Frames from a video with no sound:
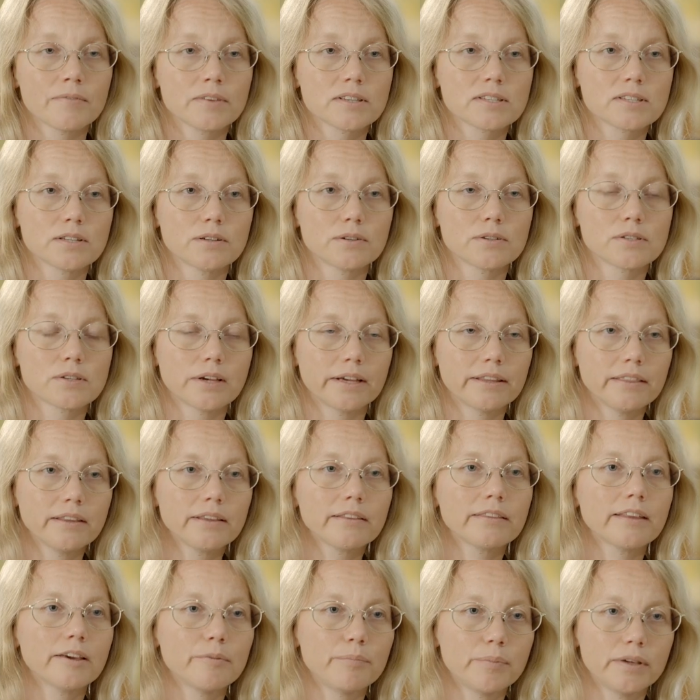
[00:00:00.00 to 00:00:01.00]
So, so I
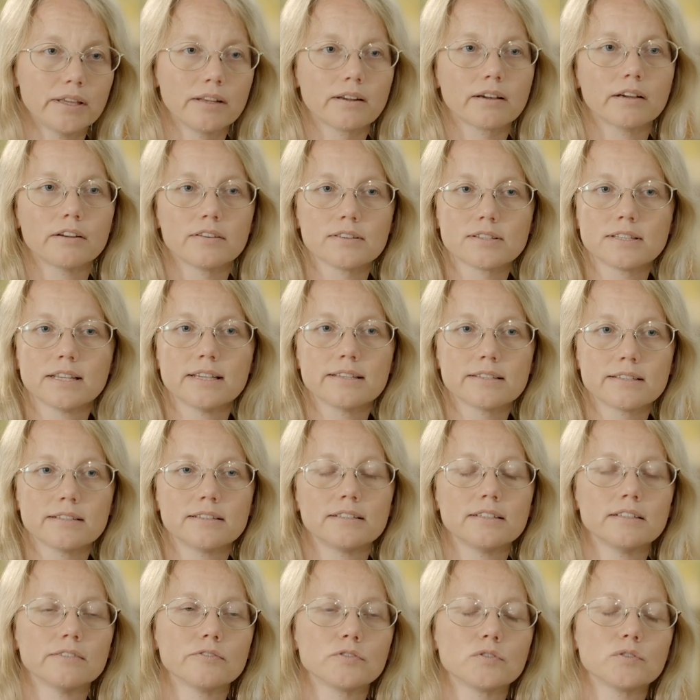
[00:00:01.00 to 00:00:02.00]
think they've been kind of
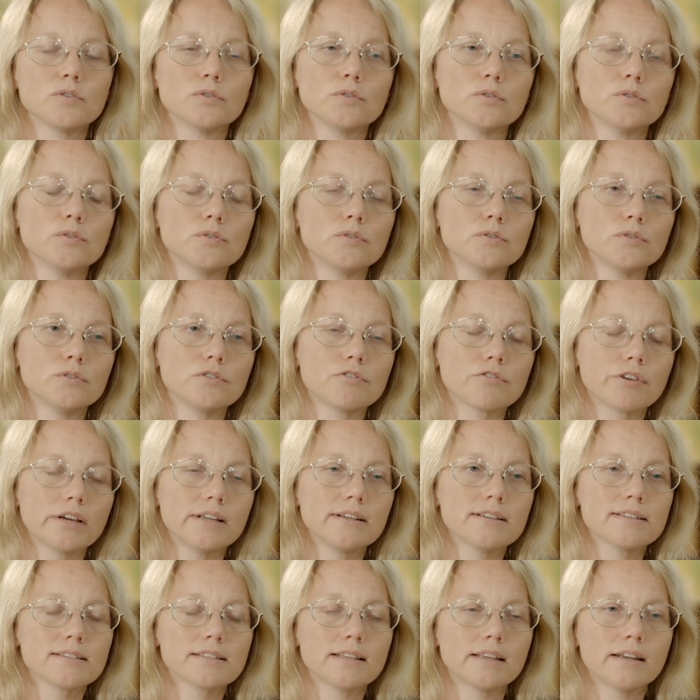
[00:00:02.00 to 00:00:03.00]
sensitive to to
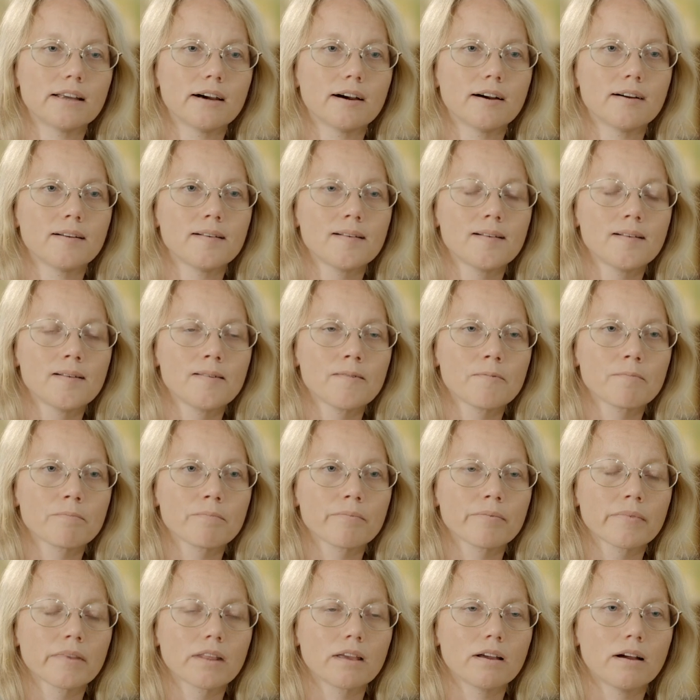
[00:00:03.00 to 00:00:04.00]
trends that are.
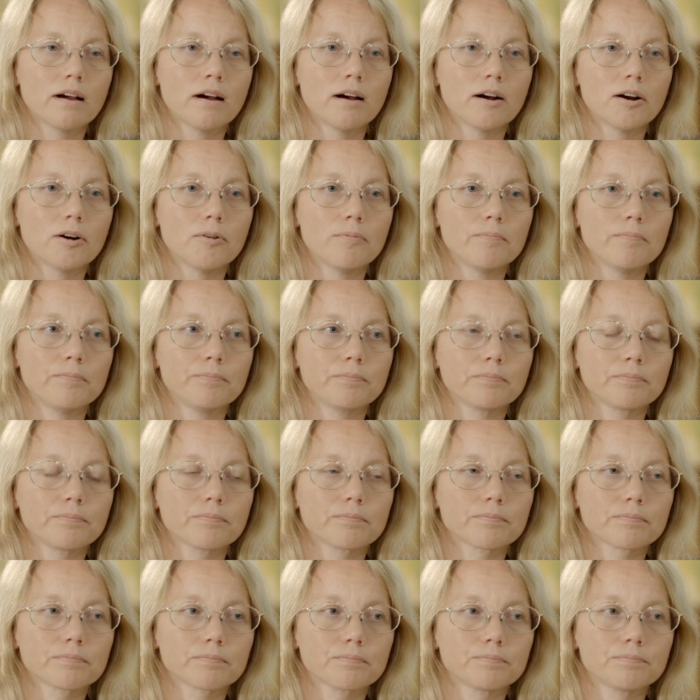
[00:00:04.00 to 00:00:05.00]
Um,
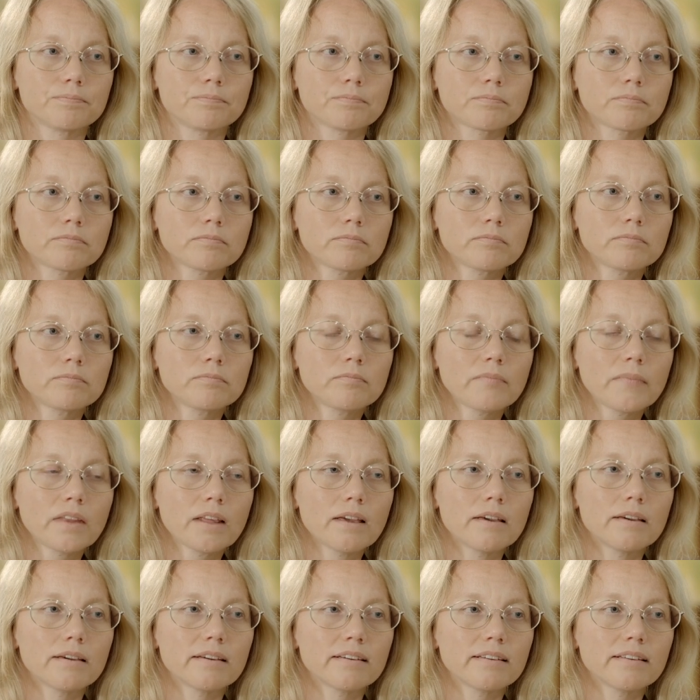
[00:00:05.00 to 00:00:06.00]

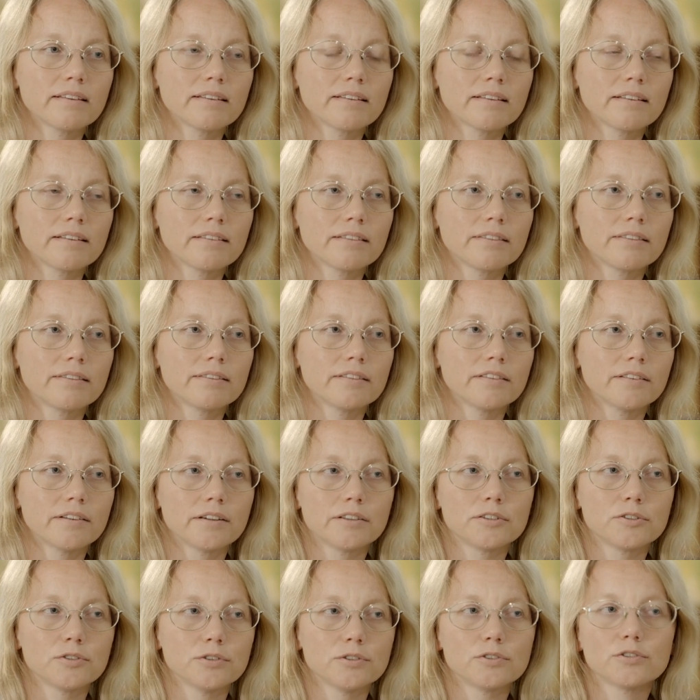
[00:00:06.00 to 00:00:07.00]
uh,
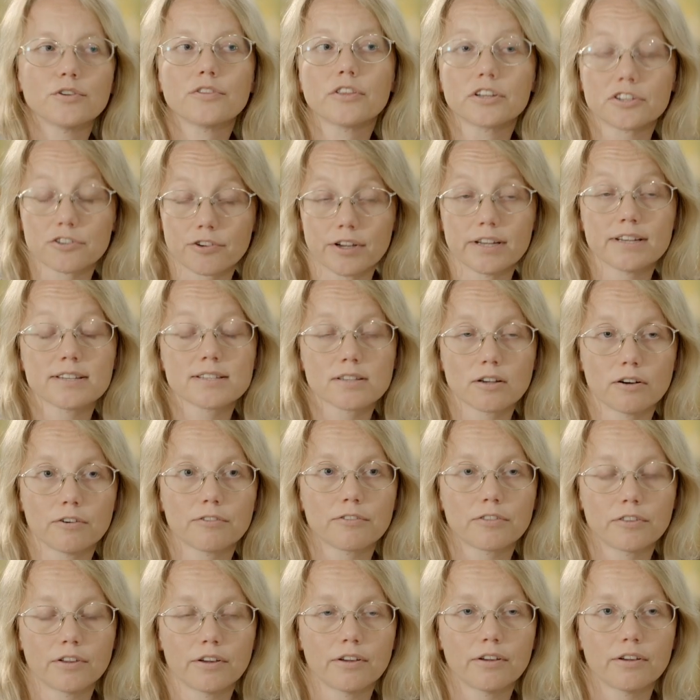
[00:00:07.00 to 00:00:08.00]
to, to, the trends
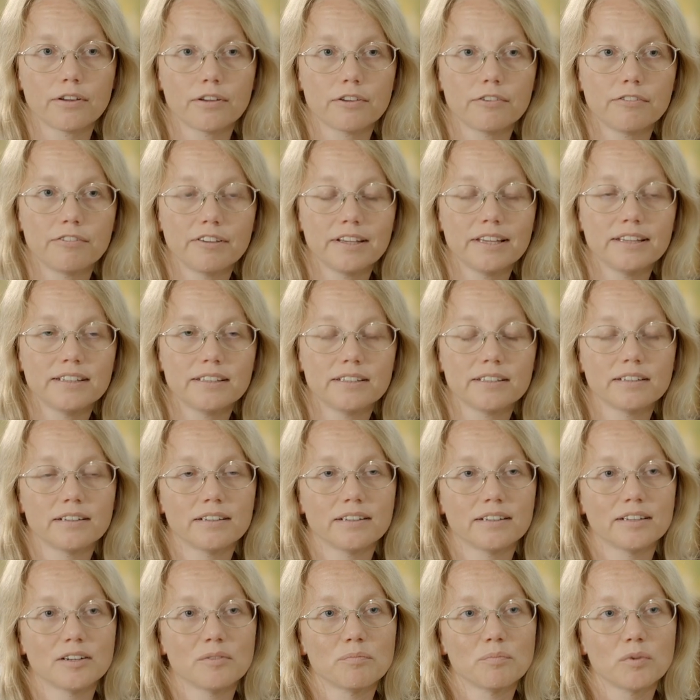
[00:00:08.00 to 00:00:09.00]
of the field
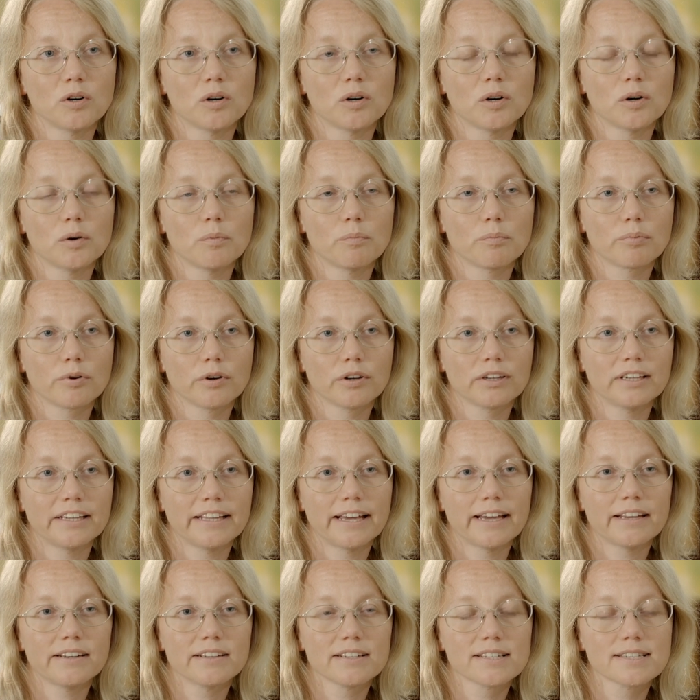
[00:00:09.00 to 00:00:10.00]
uh, more
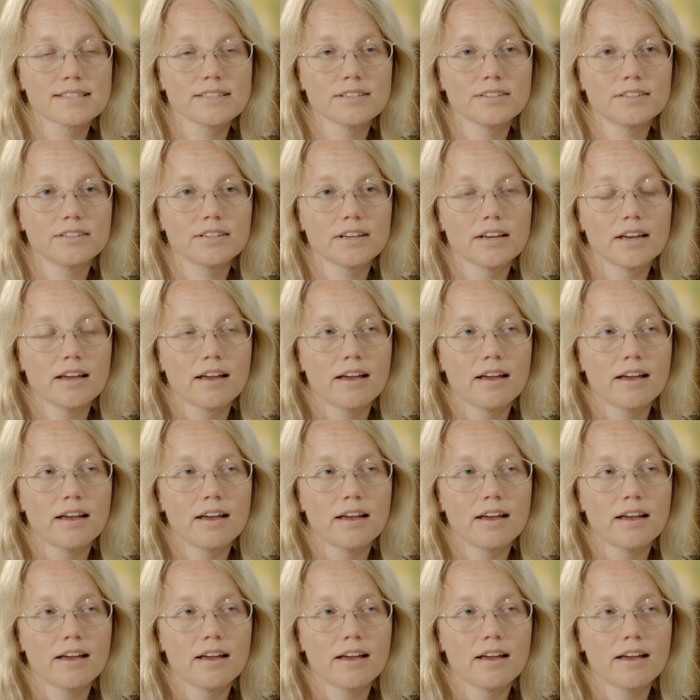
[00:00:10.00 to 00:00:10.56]
broadly understood